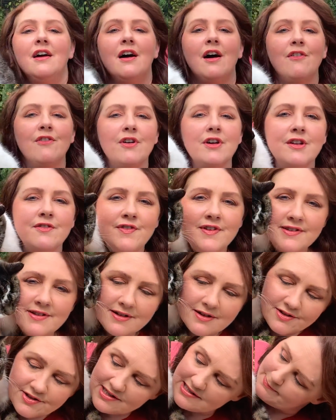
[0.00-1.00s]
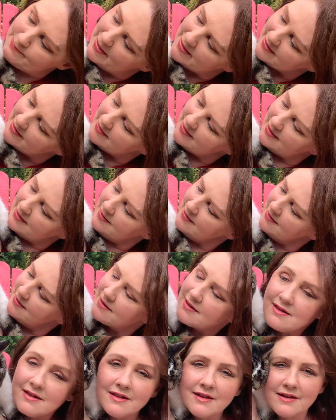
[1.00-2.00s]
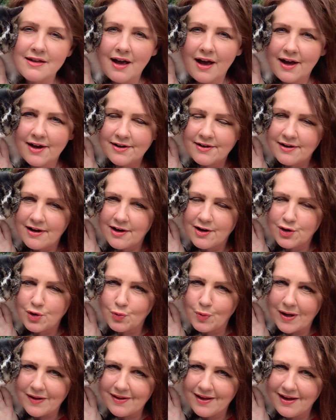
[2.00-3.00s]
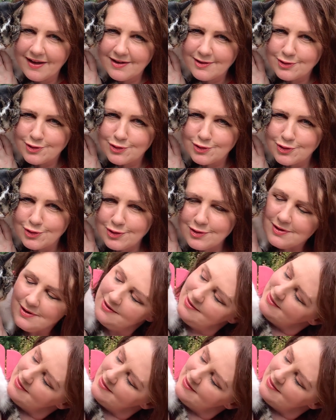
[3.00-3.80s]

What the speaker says: I've got a visitor, she's back again. The garden dweller, Juju.